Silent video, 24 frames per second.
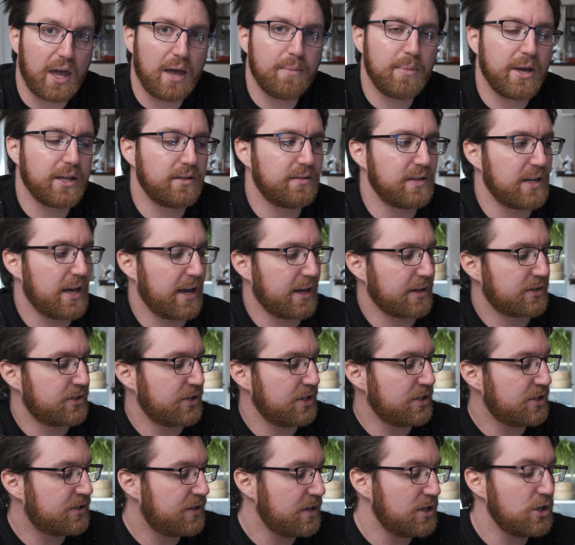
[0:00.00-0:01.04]
Matx
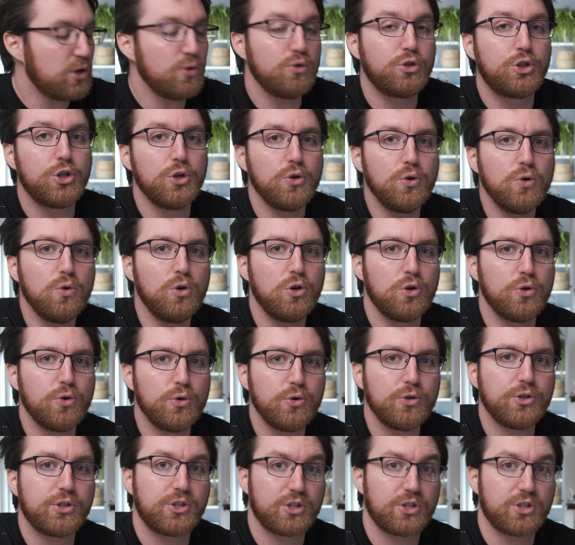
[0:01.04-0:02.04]
is that you do lose